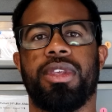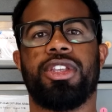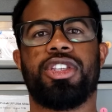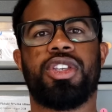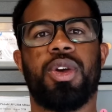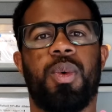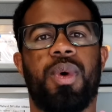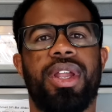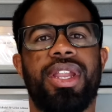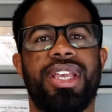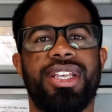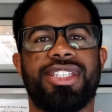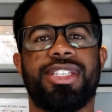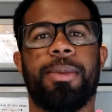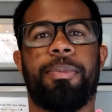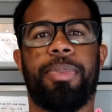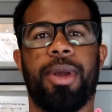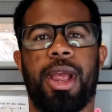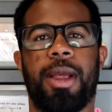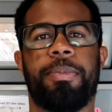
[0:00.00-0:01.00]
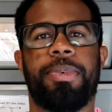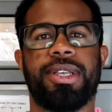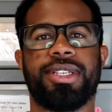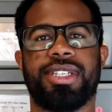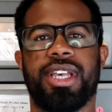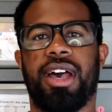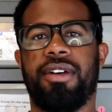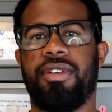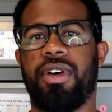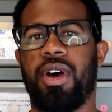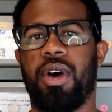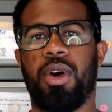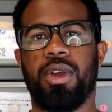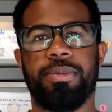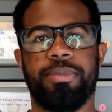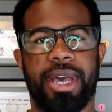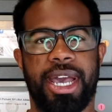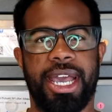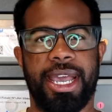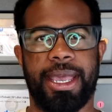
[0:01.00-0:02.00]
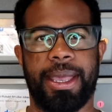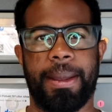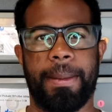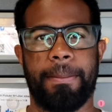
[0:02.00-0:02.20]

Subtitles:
So what is the purpose of a holdback?